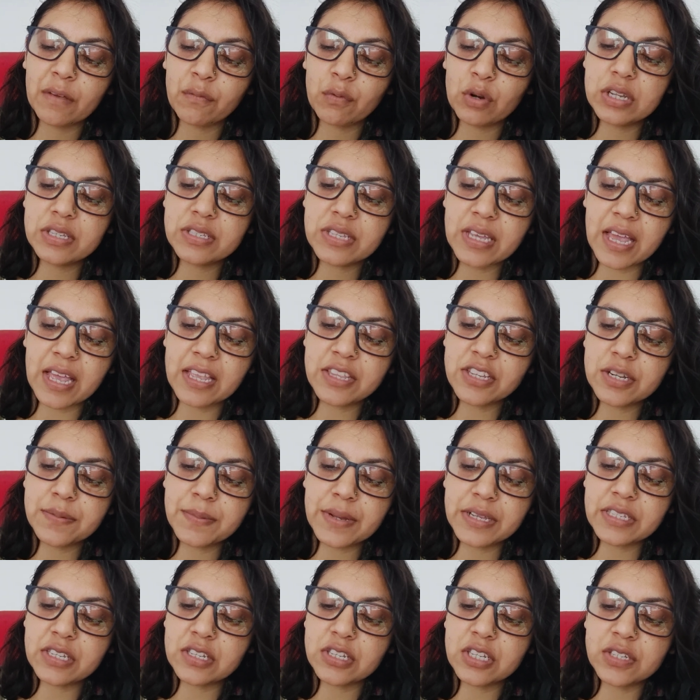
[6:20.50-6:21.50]
What is the
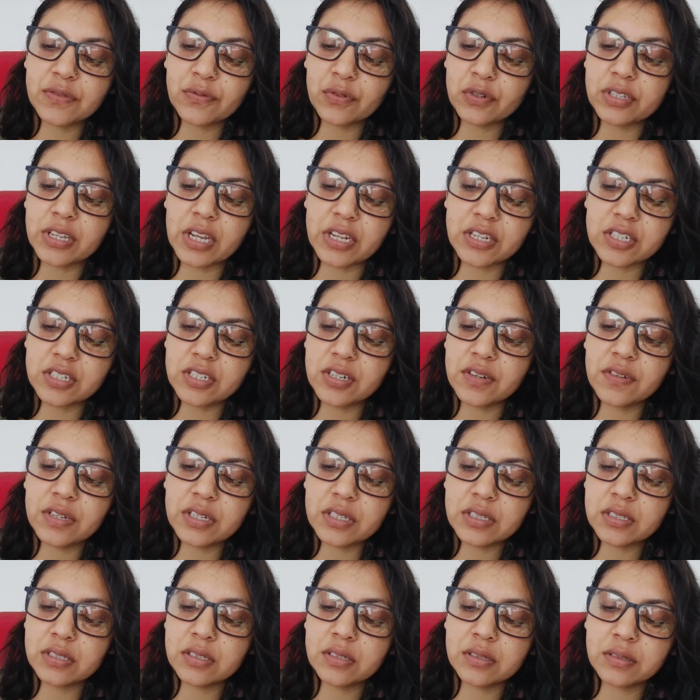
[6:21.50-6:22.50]
angel messages for
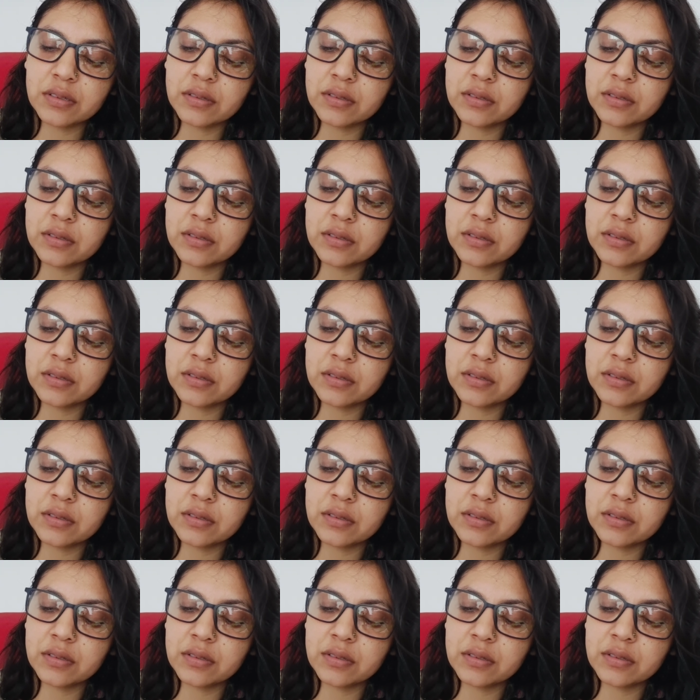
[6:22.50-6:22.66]
Sagittarius?